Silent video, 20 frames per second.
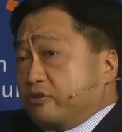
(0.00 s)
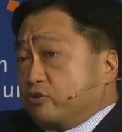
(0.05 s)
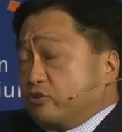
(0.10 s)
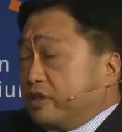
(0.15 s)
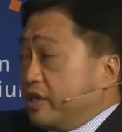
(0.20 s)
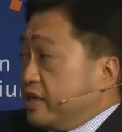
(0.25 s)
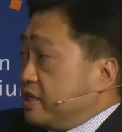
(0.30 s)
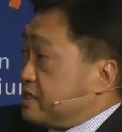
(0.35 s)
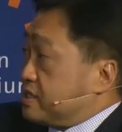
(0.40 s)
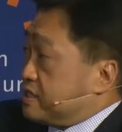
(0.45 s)

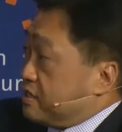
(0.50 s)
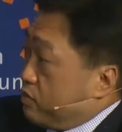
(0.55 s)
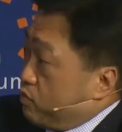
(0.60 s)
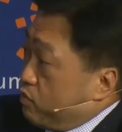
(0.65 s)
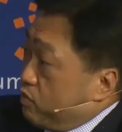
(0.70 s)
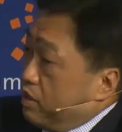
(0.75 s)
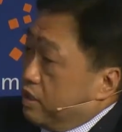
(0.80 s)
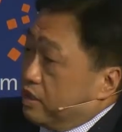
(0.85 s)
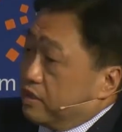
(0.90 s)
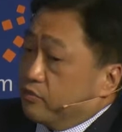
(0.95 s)
today's
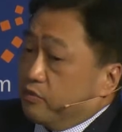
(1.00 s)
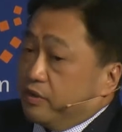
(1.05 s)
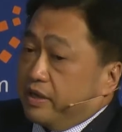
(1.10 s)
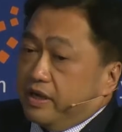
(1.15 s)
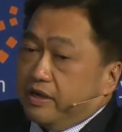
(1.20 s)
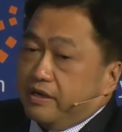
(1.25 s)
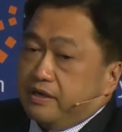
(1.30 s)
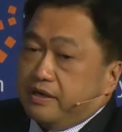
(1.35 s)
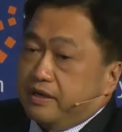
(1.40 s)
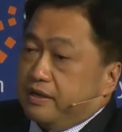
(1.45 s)
world
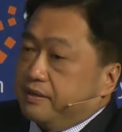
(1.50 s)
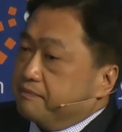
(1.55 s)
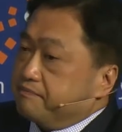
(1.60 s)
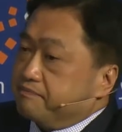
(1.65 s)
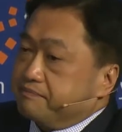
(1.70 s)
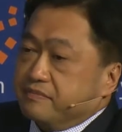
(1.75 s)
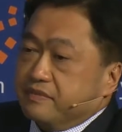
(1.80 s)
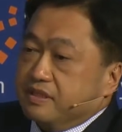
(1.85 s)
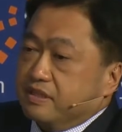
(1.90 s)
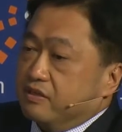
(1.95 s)
where
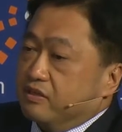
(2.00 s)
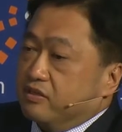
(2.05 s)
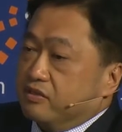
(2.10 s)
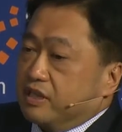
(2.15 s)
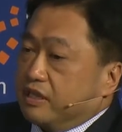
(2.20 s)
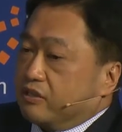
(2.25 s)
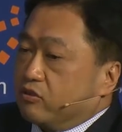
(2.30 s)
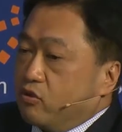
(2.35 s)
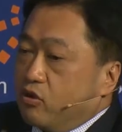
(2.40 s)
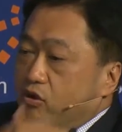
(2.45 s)

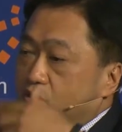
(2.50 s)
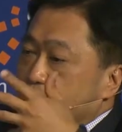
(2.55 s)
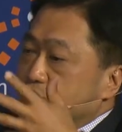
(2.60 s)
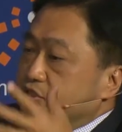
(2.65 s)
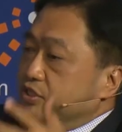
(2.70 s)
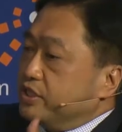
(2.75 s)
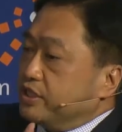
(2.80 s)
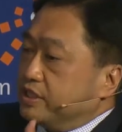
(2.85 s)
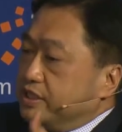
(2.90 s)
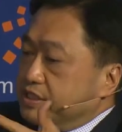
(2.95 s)

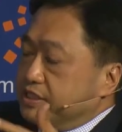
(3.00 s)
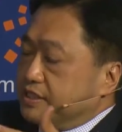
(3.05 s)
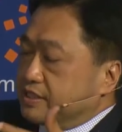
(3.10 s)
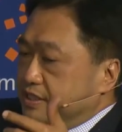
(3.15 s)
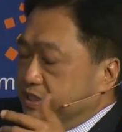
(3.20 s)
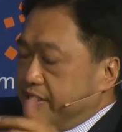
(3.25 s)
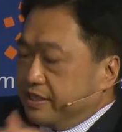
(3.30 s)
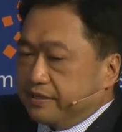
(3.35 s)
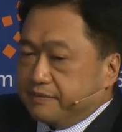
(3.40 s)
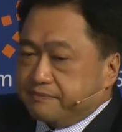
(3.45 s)
technology is
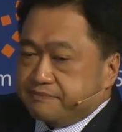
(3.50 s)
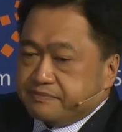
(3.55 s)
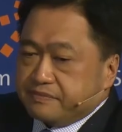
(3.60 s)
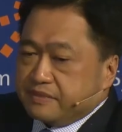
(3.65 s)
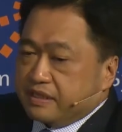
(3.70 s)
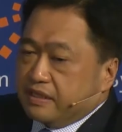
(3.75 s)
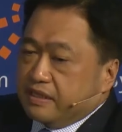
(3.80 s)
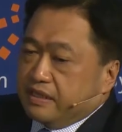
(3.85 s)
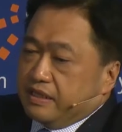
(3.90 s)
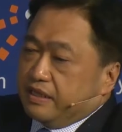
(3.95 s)

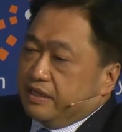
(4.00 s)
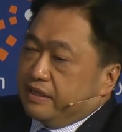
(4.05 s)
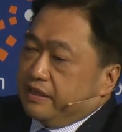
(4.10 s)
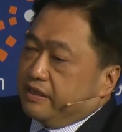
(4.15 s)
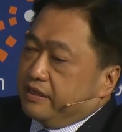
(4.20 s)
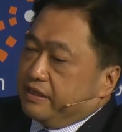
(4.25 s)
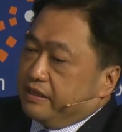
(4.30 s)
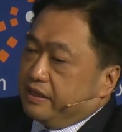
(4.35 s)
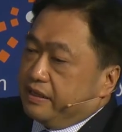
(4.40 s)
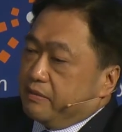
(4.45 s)

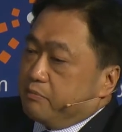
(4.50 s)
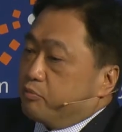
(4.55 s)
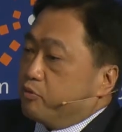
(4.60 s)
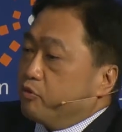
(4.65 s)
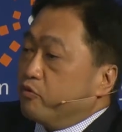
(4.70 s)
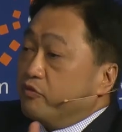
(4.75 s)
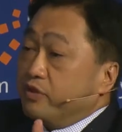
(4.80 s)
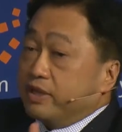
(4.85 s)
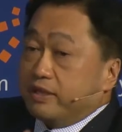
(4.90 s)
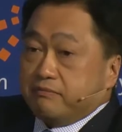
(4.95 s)

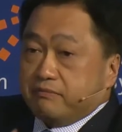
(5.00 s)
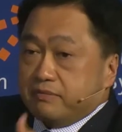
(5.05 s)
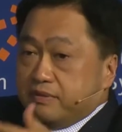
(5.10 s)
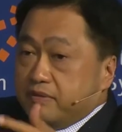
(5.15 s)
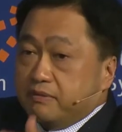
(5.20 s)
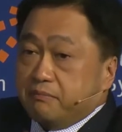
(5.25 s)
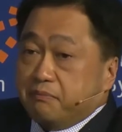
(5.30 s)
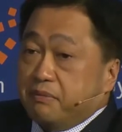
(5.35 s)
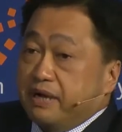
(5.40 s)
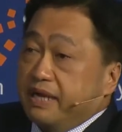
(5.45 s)
improving
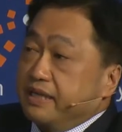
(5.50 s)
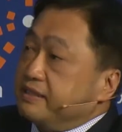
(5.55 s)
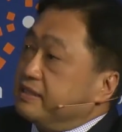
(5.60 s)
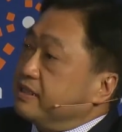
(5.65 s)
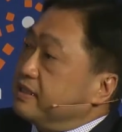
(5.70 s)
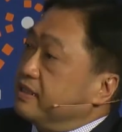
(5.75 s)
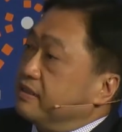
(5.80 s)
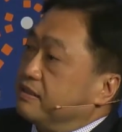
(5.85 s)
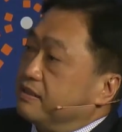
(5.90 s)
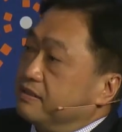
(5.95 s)
by
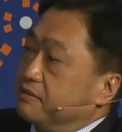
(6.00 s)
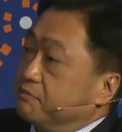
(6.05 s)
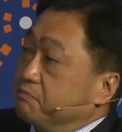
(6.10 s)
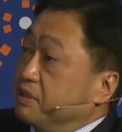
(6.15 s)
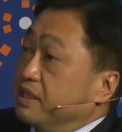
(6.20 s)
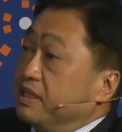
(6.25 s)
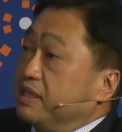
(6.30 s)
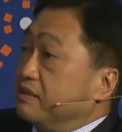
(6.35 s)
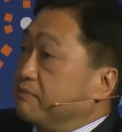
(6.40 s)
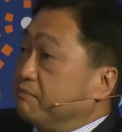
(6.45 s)
the
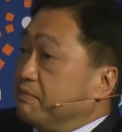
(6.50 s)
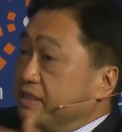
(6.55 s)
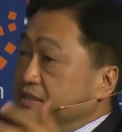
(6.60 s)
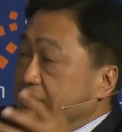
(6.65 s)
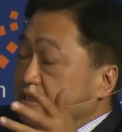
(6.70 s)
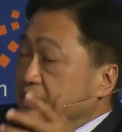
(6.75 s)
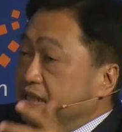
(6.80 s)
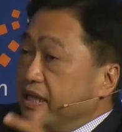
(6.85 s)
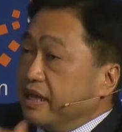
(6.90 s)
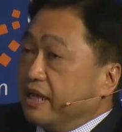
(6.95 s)
minute, by
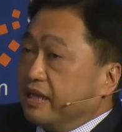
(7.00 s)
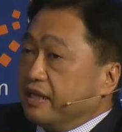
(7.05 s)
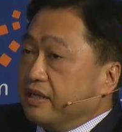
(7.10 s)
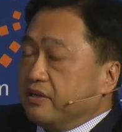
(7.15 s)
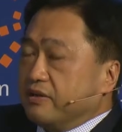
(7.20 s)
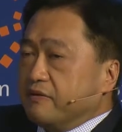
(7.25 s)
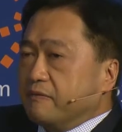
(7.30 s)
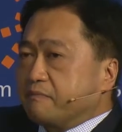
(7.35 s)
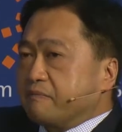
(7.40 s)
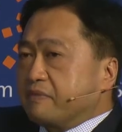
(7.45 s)
the day, you
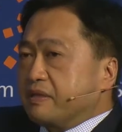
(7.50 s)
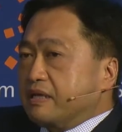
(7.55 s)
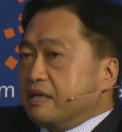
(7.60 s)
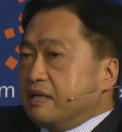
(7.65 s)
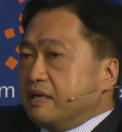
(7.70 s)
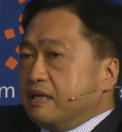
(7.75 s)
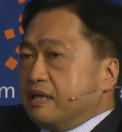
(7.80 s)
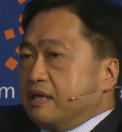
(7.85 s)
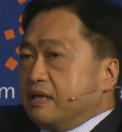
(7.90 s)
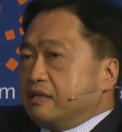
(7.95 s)
know,
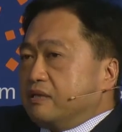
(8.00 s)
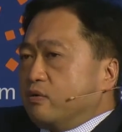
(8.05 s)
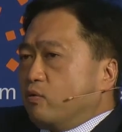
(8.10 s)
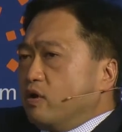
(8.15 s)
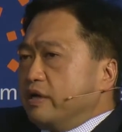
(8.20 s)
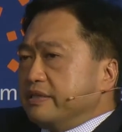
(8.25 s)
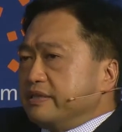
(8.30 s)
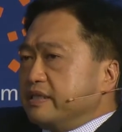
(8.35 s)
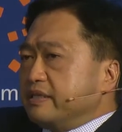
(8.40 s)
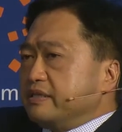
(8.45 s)
the
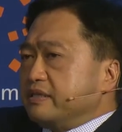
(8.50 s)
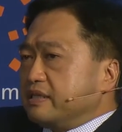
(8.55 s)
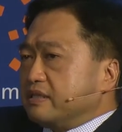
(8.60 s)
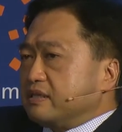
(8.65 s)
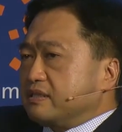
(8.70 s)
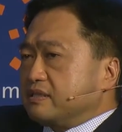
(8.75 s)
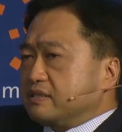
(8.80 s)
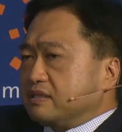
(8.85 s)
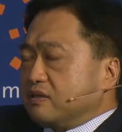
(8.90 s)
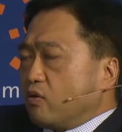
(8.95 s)
one thing
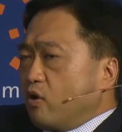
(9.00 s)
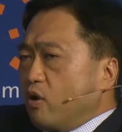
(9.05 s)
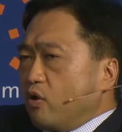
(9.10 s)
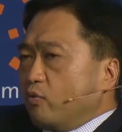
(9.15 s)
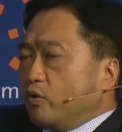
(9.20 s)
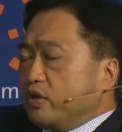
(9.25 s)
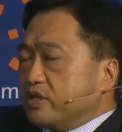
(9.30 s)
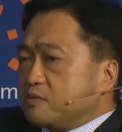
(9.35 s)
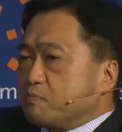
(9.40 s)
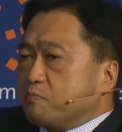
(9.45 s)
that's
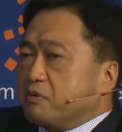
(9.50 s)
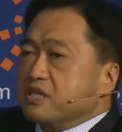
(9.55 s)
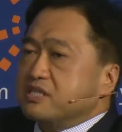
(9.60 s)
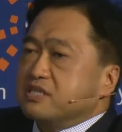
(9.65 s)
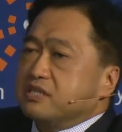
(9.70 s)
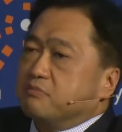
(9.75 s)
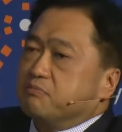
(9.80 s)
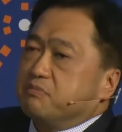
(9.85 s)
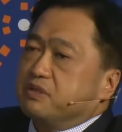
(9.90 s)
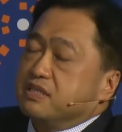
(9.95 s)
always
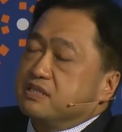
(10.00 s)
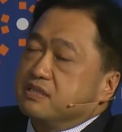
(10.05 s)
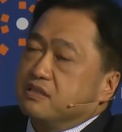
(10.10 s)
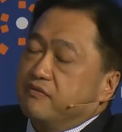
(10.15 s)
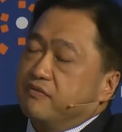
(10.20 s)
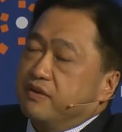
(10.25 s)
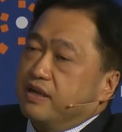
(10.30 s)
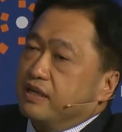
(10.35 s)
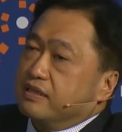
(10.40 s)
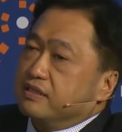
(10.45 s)
puzzled me is the
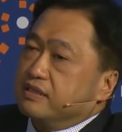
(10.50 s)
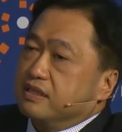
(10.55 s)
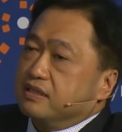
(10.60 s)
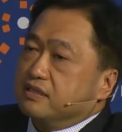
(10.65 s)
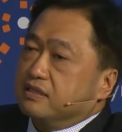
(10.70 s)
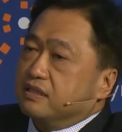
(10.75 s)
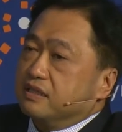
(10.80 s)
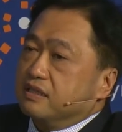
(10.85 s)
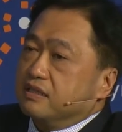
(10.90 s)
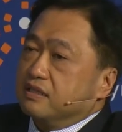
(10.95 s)
fact
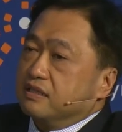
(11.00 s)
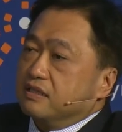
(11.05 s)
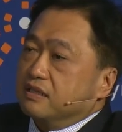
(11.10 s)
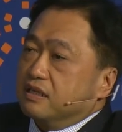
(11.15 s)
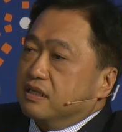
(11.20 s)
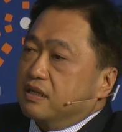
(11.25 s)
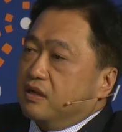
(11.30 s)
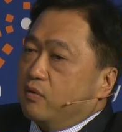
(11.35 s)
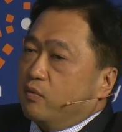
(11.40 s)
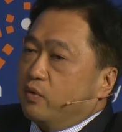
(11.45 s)
that
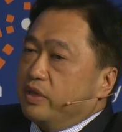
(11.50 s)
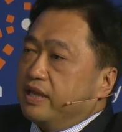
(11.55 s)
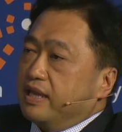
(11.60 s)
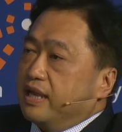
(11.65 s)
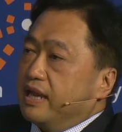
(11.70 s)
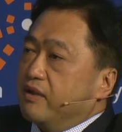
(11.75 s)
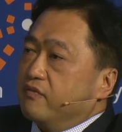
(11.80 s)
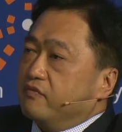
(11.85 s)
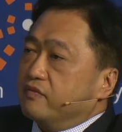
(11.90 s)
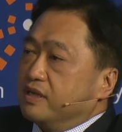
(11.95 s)
we
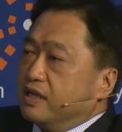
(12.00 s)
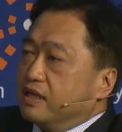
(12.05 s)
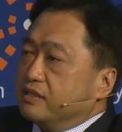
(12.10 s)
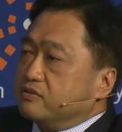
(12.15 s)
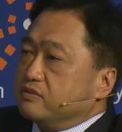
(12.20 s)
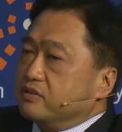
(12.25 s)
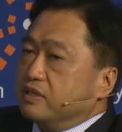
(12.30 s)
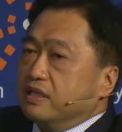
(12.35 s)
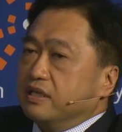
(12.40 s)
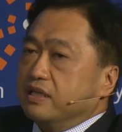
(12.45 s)
have
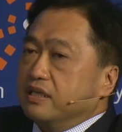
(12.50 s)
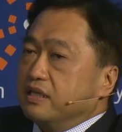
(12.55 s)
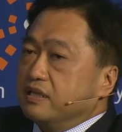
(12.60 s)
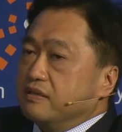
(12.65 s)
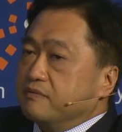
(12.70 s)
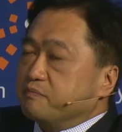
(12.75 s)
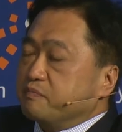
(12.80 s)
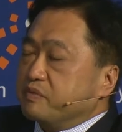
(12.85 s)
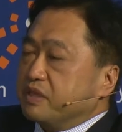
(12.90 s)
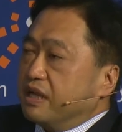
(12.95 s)
not really
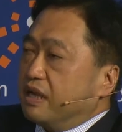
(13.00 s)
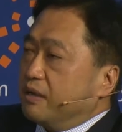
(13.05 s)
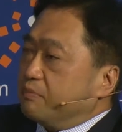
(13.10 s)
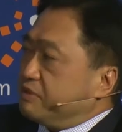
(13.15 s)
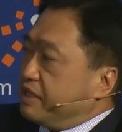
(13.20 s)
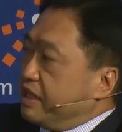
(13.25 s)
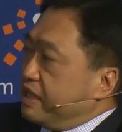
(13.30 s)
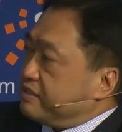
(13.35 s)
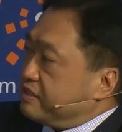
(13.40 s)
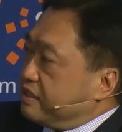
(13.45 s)

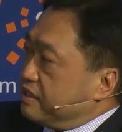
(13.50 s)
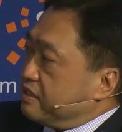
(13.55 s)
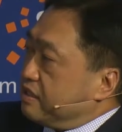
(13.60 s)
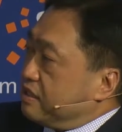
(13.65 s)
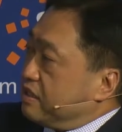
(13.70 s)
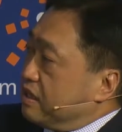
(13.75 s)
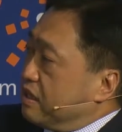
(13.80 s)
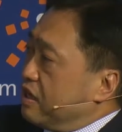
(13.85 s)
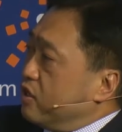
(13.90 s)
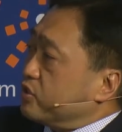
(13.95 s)
updated
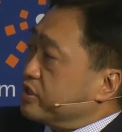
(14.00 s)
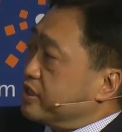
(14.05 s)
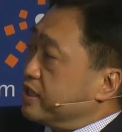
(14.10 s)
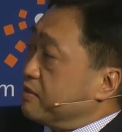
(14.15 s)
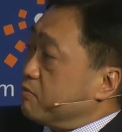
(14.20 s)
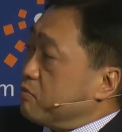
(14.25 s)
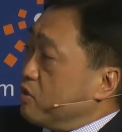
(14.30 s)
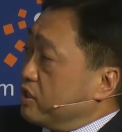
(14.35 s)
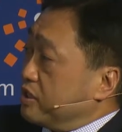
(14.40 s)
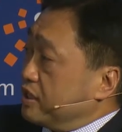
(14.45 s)
our
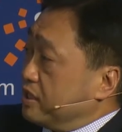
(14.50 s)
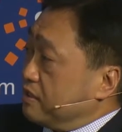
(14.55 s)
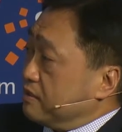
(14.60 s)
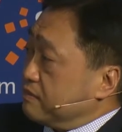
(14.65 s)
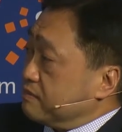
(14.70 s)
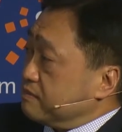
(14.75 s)
accounting model.